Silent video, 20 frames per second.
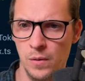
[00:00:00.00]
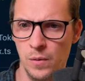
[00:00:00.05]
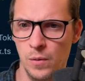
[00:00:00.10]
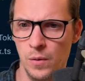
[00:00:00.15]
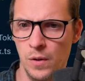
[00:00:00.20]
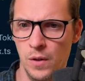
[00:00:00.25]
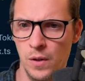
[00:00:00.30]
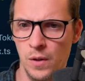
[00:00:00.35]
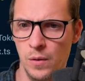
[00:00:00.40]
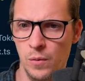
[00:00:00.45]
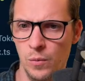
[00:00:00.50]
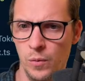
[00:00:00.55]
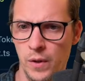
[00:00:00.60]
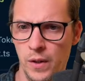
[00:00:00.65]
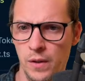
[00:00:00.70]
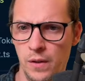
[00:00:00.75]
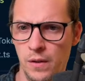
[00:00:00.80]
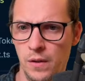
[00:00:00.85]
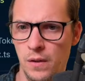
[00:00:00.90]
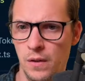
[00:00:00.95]

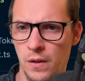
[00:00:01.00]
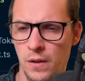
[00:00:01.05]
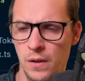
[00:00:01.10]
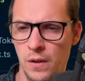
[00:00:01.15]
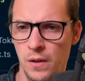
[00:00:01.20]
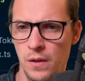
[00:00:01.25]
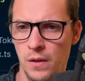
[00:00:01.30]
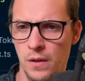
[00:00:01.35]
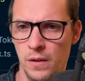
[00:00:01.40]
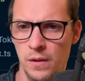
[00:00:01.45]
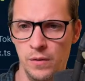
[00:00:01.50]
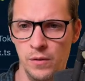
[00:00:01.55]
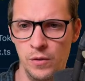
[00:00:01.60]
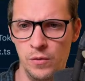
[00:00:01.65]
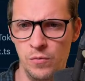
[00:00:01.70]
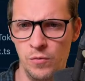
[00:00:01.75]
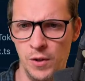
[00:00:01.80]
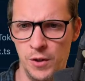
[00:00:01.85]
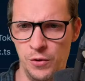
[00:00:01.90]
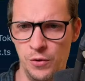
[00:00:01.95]
Will not
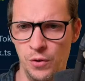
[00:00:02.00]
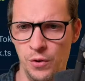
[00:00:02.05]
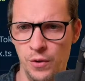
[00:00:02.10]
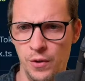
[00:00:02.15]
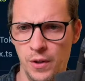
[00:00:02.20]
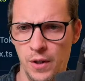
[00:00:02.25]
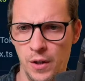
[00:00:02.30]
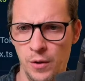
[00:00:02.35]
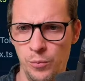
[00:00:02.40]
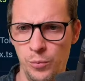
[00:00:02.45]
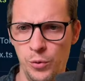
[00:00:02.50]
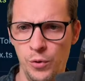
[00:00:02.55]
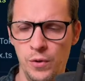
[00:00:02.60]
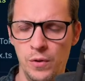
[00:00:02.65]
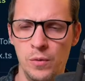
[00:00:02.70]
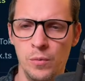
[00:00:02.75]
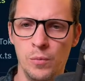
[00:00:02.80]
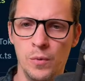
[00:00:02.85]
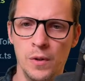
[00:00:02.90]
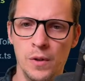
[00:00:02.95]
return
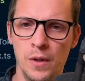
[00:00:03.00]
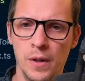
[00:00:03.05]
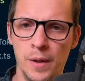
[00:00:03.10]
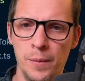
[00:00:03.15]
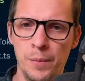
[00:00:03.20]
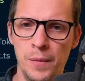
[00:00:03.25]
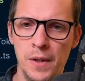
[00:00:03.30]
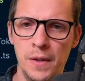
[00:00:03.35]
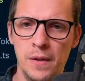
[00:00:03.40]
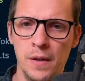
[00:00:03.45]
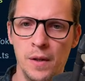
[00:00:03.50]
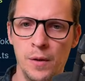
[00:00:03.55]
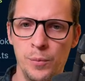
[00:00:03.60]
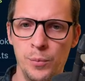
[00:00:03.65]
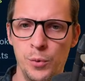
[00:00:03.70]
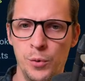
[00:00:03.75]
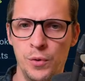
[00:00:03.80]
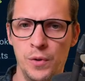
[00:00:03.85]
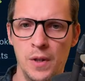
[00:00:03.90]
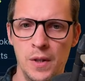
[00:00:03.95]
output, will emit
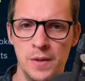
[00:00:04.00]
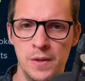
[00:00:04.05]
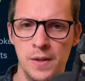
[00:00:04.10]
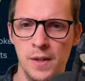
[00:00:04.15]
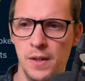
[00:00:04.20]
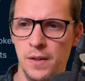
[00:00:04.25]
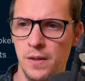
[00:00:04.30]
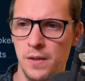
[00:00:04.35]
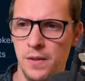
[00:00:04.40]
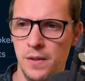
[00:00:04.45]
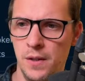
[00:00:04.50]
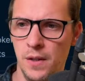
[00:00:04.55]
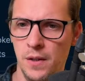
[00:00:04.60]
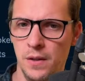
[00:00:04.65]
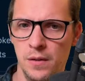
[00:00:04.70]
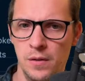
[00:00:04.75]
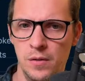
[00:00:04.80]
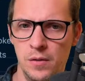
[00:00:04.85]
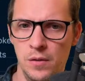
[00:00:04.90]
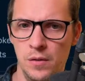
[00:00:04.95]
output as data is
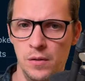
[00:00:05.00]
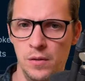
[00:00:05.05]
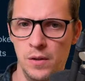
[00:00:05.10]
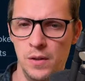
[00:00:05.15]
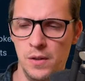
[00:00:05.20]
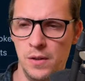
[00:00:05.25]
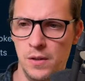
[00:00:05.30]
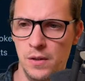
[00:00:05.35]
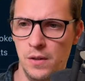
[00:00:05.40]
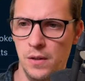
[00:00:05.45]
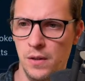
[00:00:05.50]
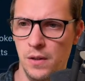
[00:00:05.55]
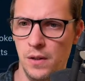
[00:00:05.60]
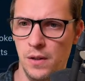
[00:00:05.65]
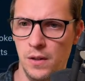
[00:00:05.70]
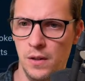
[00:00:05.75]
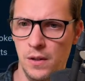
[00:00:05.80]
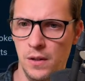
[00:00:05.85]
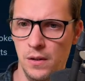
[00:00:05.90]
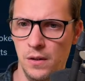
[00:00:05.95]
sent to
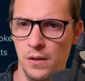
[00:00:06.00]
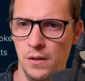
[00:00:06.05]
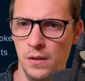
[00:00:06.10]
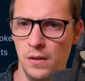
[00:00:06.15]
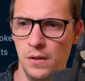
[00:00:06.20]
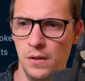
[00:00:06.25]
std_in.